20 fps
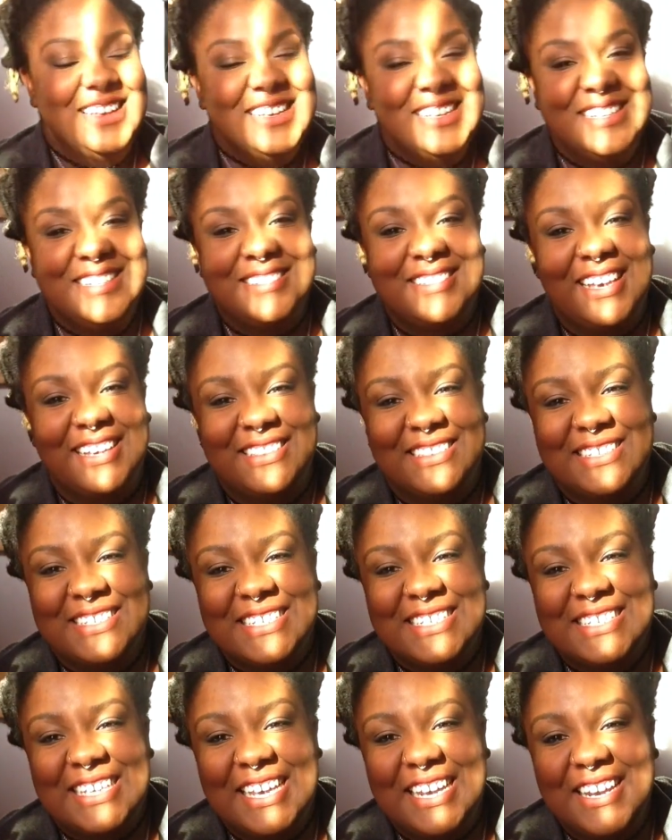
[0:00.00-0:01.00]
It's like the
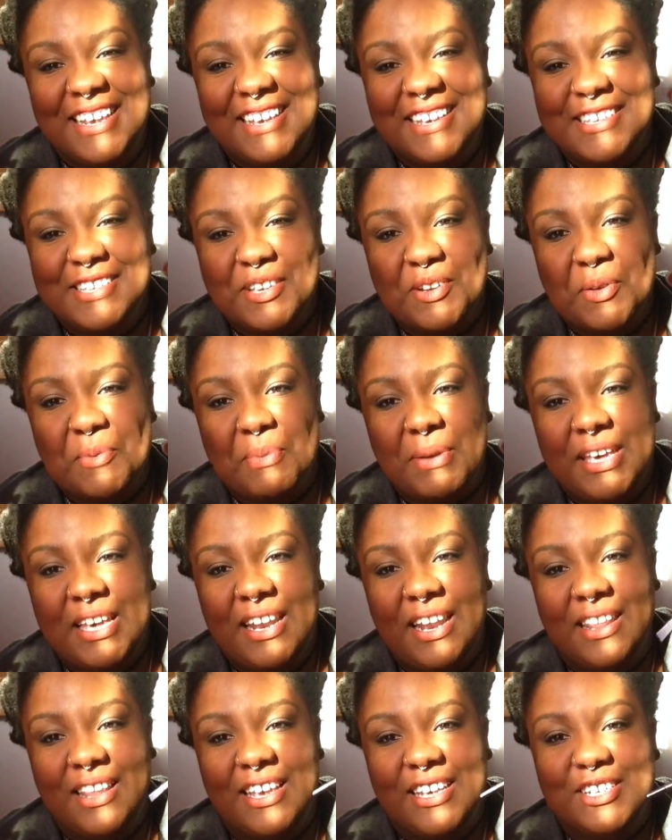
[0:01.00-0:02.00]
skinniest little
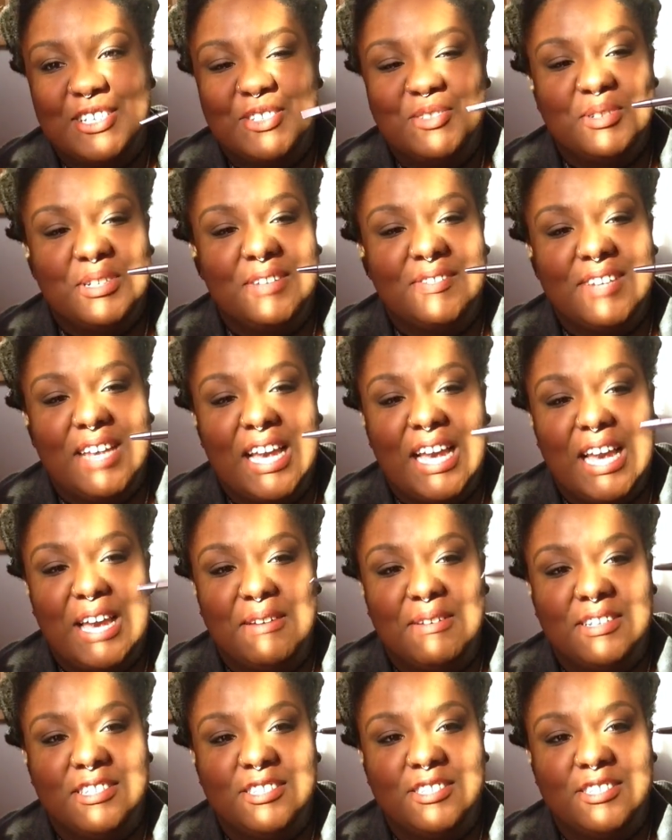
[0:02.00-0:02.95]
pen in the history of time.